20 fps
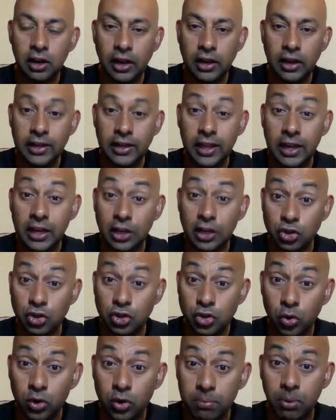and getting a
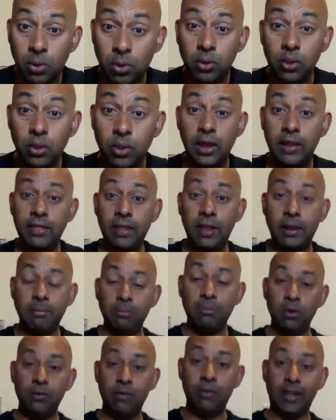shorter ball and then
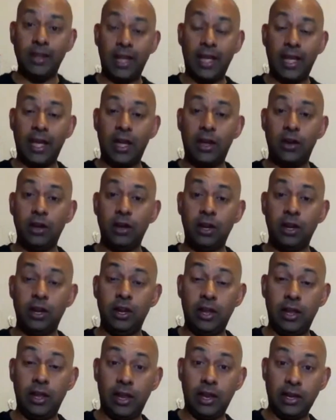moving out
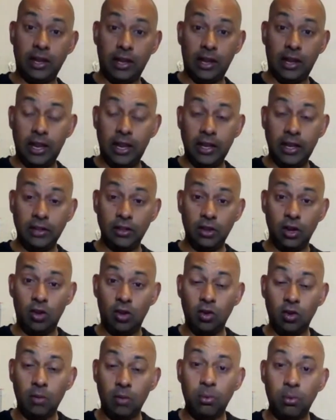and hitting the
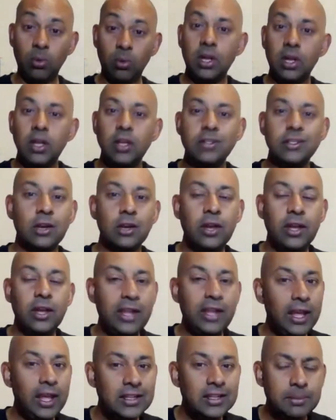longer ball. So
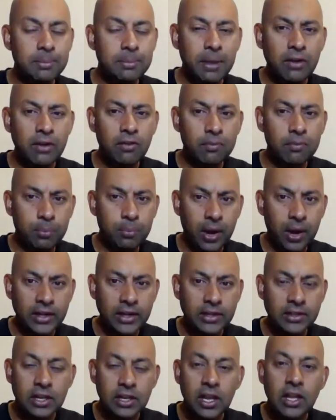again, it's a matter of
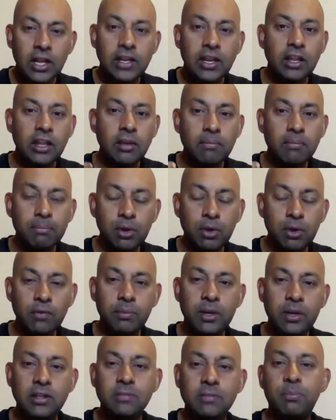practice. Now your
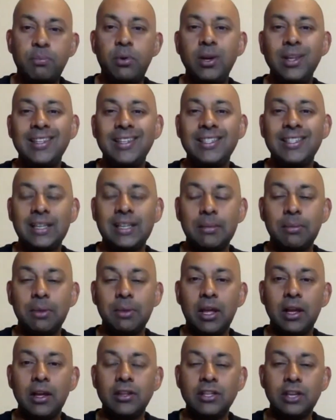movement is pretty
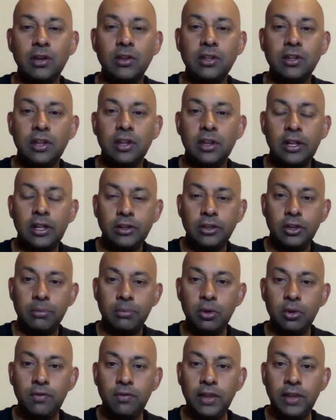similar. So you're
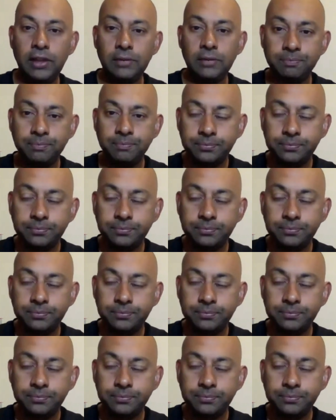moving